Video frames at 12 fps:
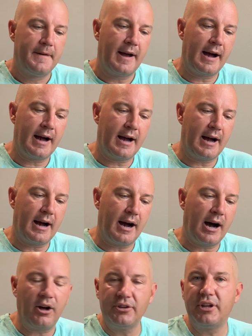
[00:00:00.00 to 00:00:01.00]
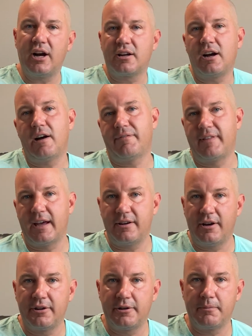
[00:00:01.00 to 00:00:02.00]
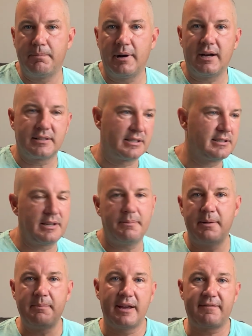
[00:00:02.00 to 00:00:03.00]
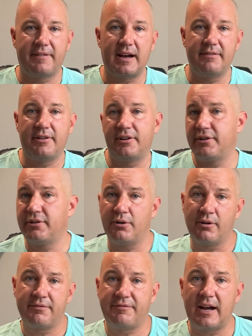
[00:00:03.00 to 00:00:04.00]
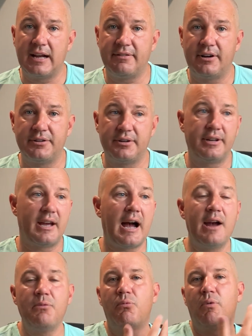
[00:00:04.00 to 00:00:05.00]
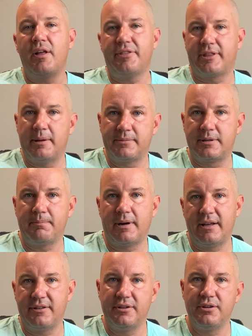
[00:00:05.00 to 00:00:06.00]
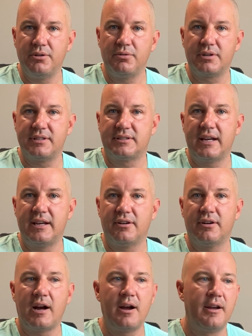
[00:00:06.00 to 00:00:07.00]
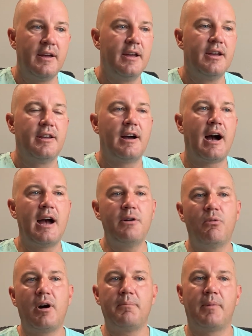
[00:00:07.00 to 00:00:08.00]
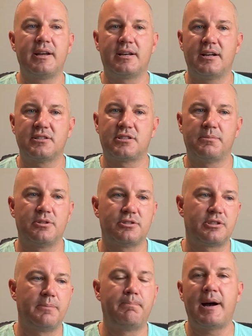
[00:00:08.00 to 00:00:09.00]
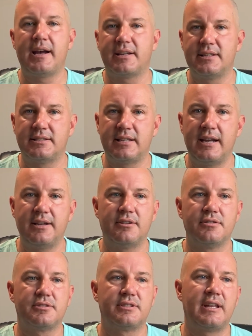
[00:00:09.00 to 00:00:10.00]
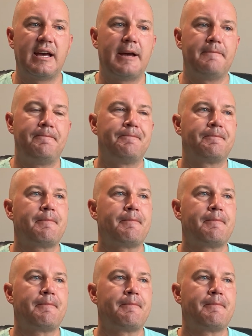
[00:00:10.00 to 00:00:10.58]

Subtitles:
Uh, I'll knock off that $100 because I'm going to make 500 or 500. I want them to buy the new container. I want my customers to buy containers that